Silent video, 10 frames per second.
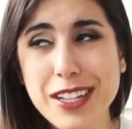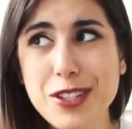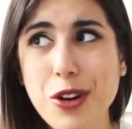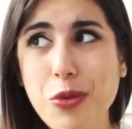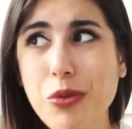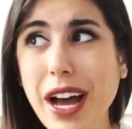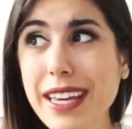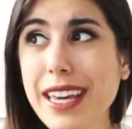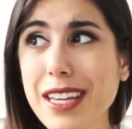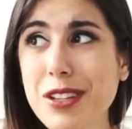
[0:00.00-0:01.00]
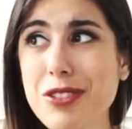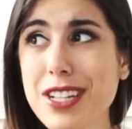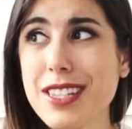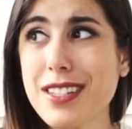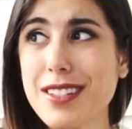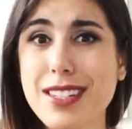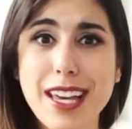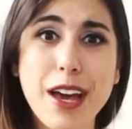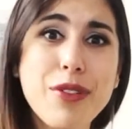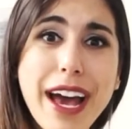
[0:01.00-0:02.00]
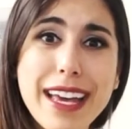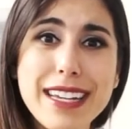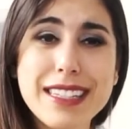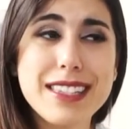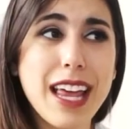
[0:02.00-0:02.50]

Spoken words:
So why can't you just DIY it?